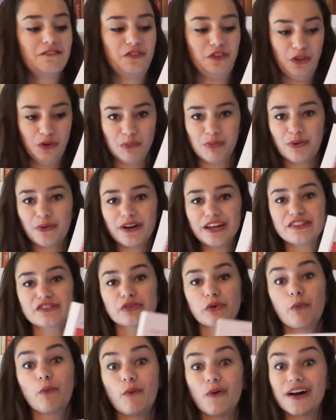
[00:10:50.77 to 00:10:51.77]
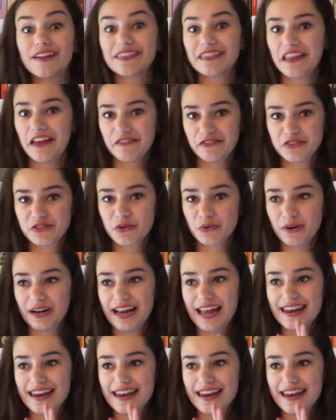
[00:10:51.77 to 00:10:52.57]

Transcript: viewpoints, one love story.